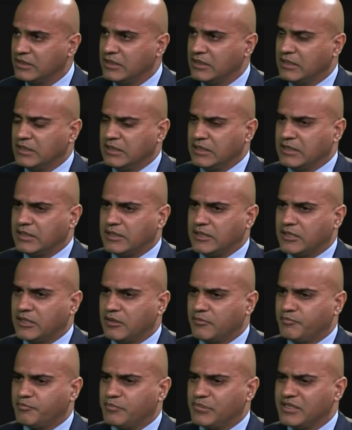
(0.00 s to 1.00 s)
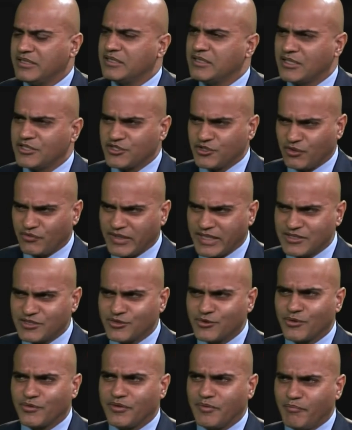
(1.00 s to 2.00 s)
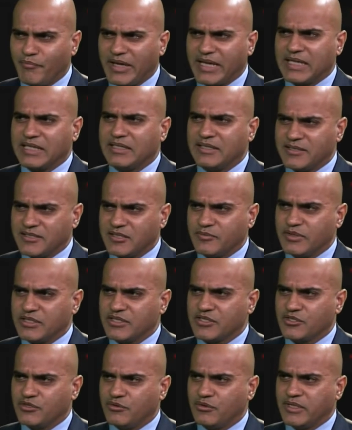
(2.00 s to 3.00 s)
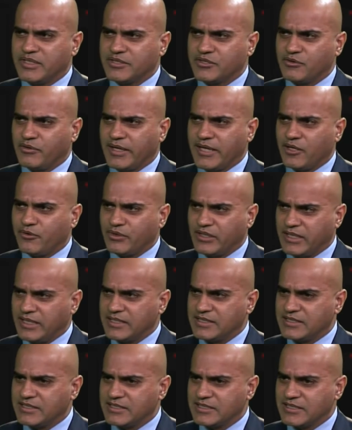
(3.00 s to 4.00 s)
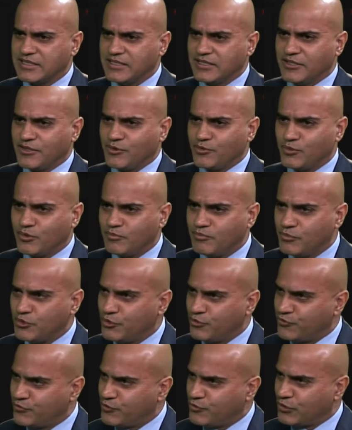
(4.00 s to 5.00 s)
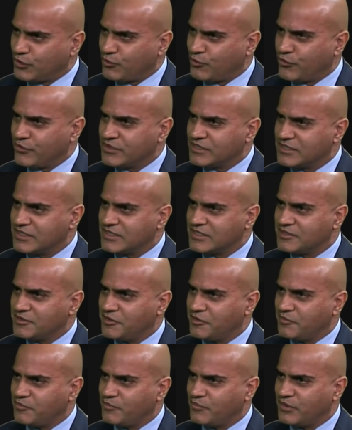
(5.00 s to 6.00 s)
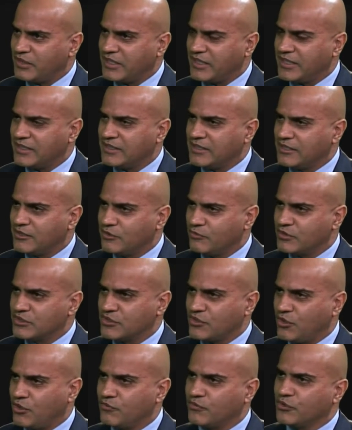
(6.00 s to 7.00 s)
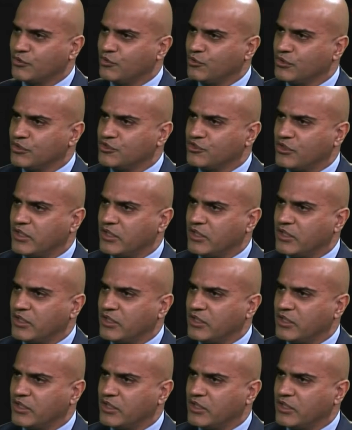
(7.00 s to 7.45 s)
But in a nutshell, that's sort of the mechanism as to how cases will move through a court system and either resolve or go to trial.